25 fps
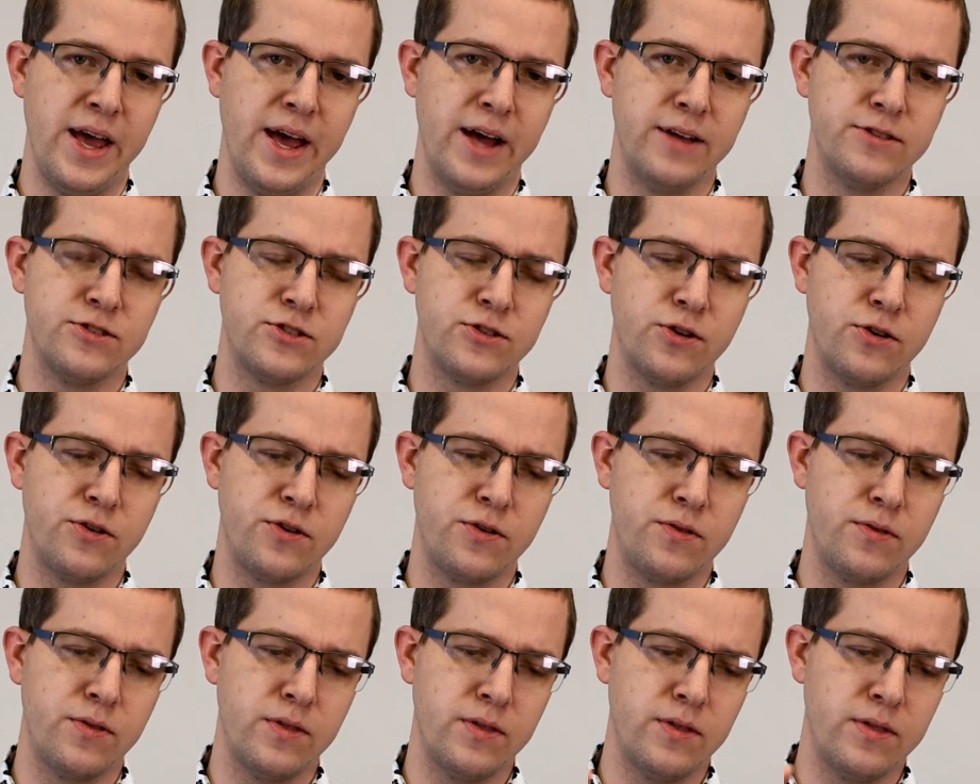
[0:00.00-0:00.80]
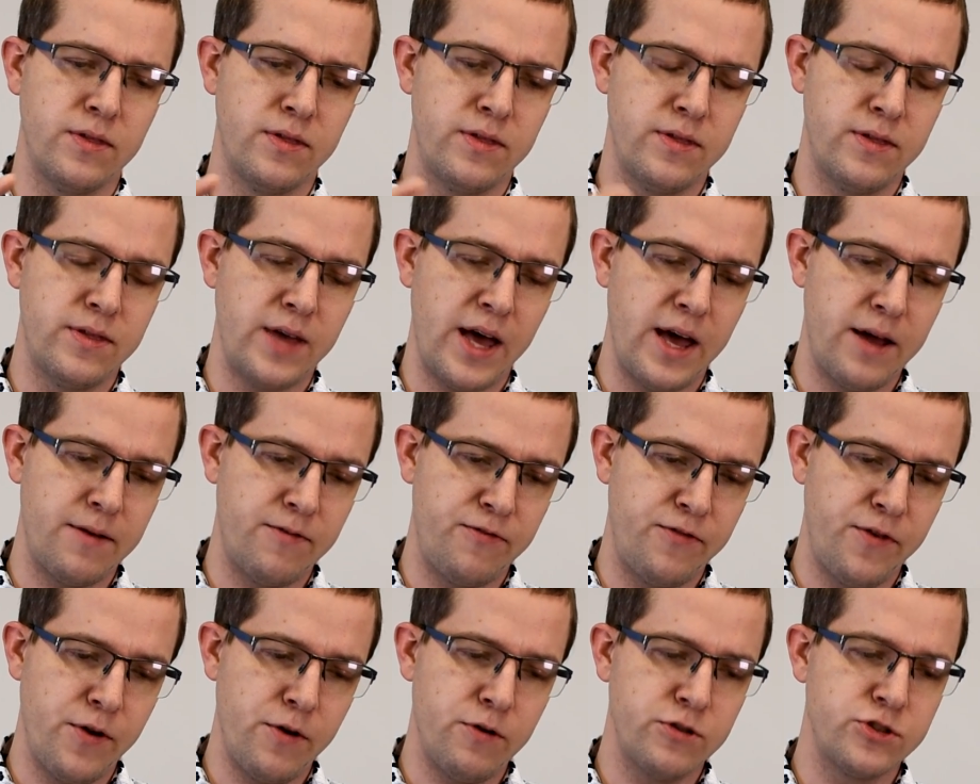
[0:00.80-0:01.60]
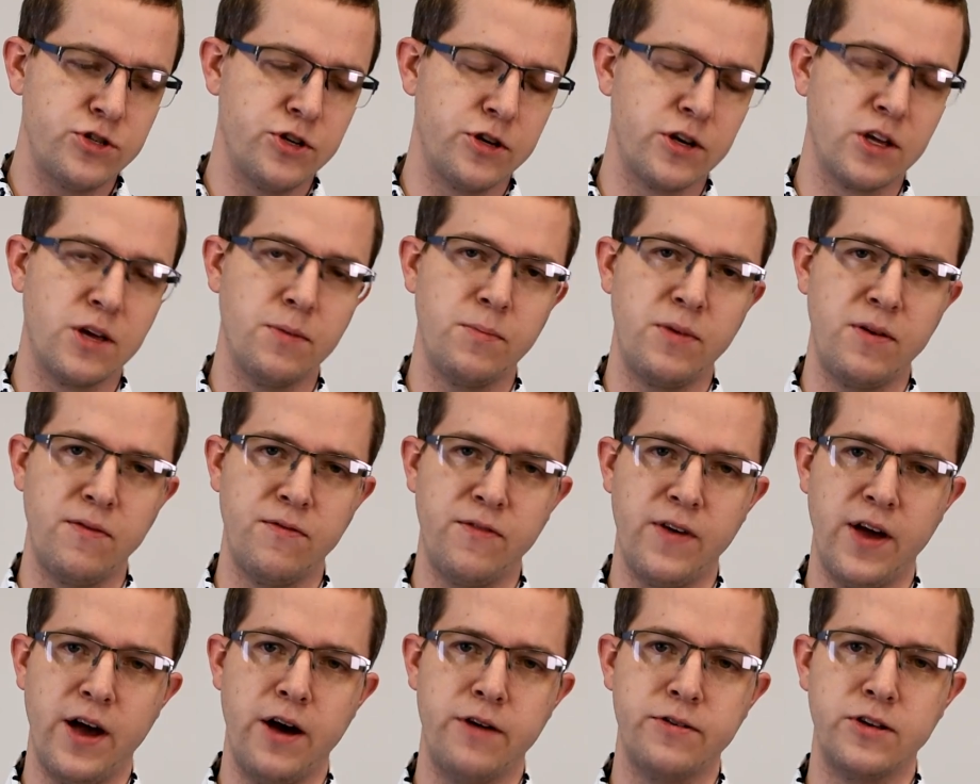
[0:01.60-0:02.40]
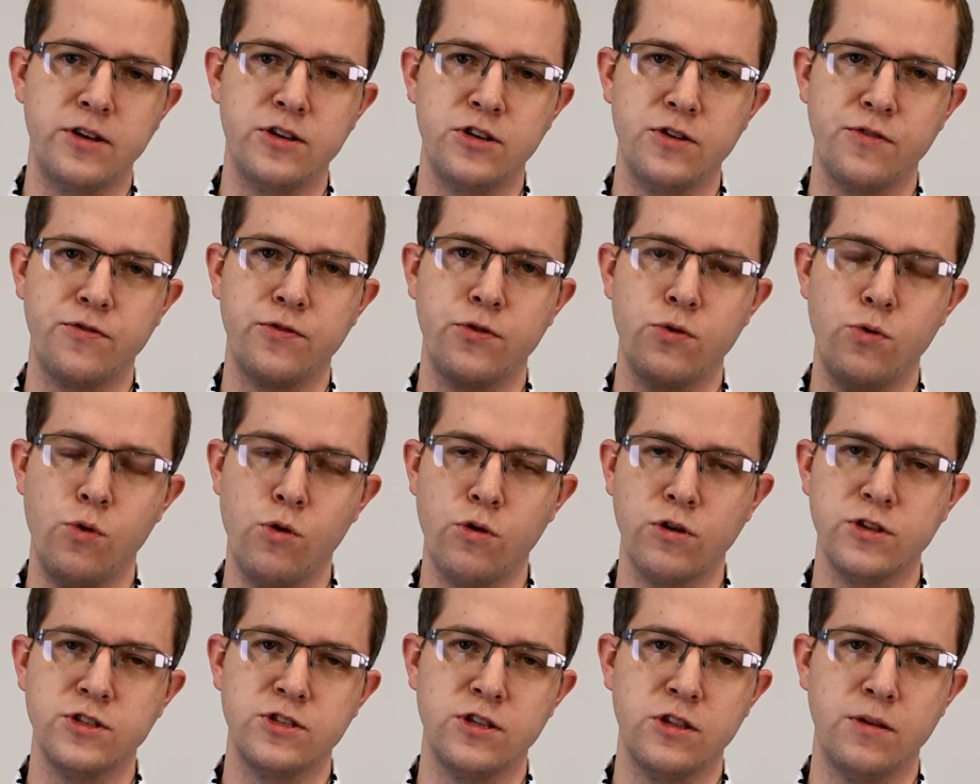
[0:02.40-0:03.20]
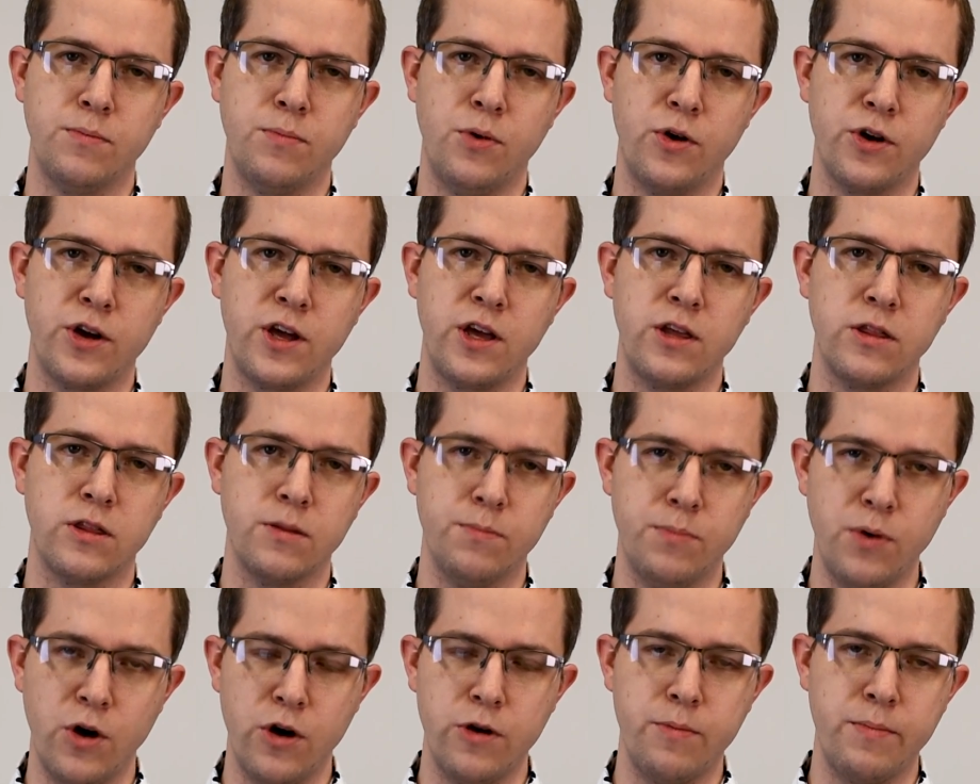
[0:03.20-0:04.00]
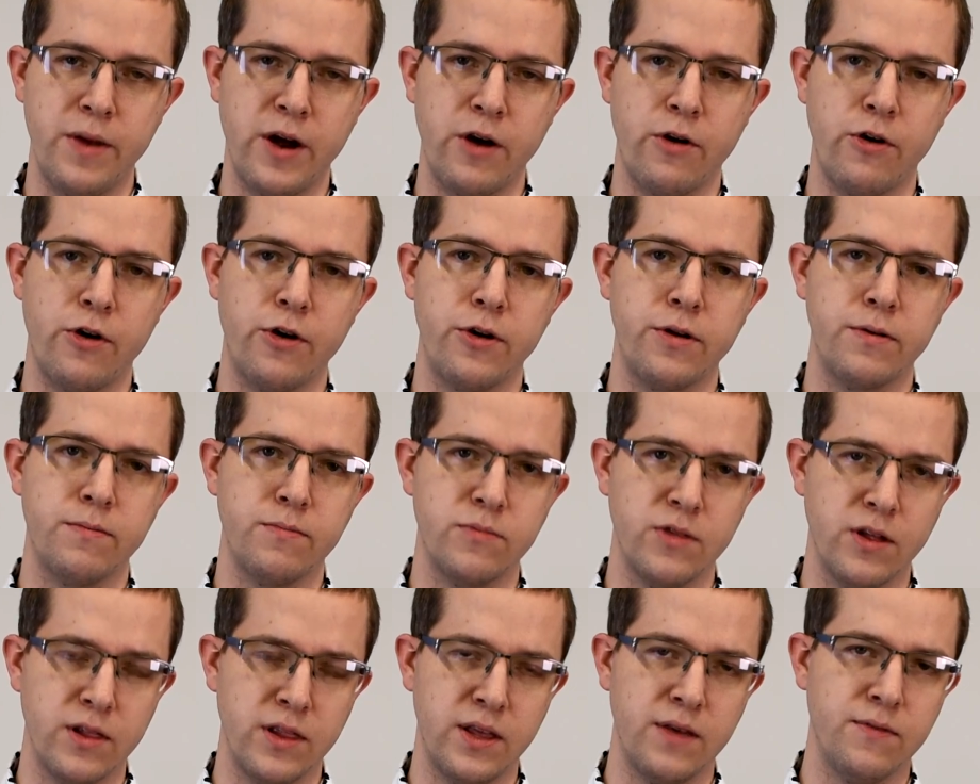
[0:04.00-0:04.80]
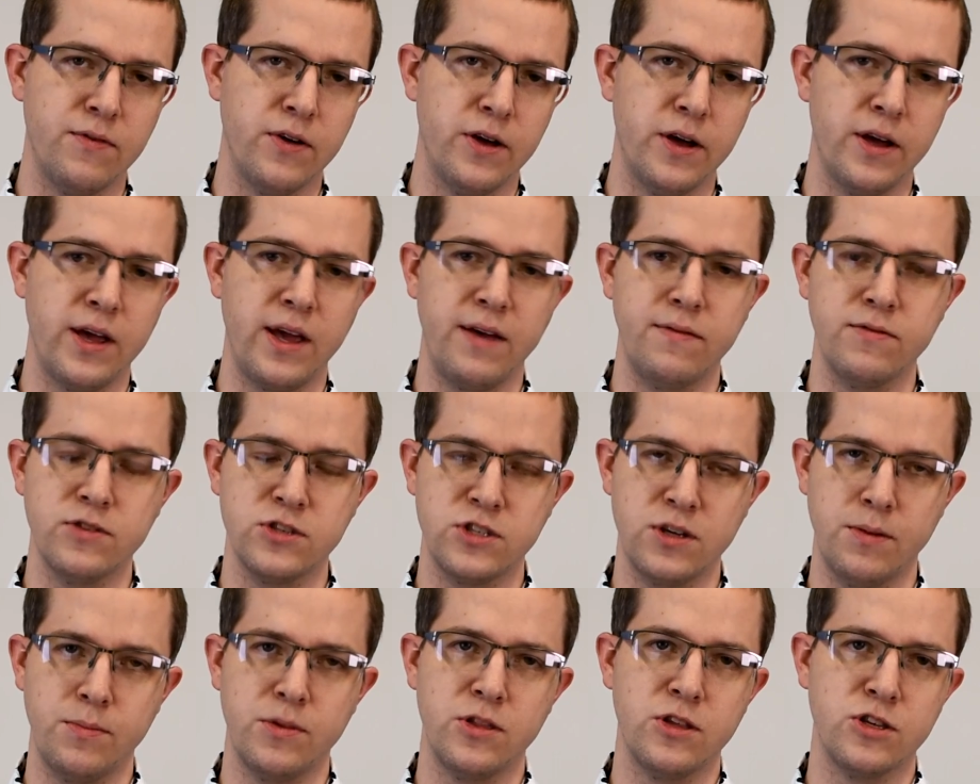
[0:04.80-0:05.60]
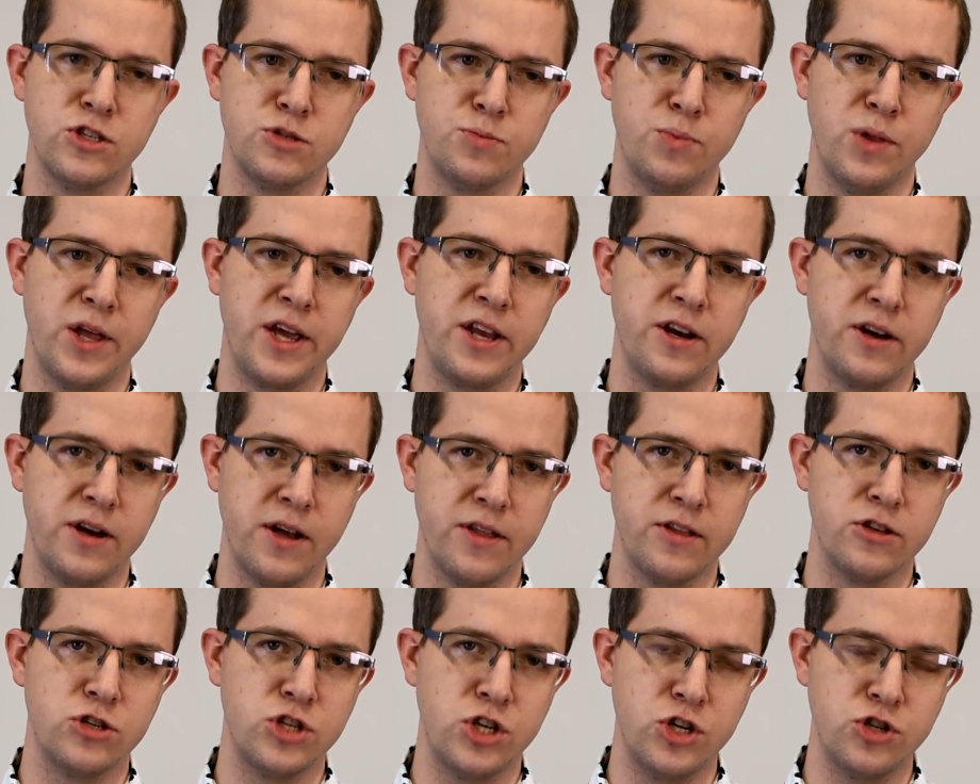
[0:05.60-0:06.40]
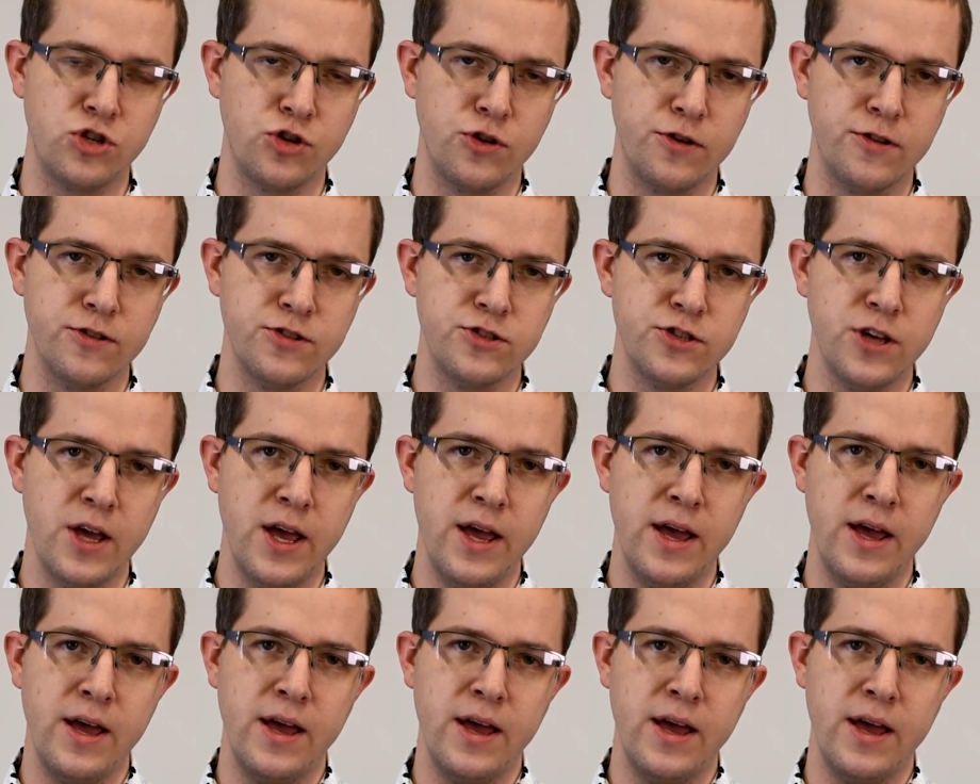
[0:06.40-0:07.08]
And so that ferritin can be found in different organs in the body, the bone marrow, the liver, even some in the spleen and other tissues.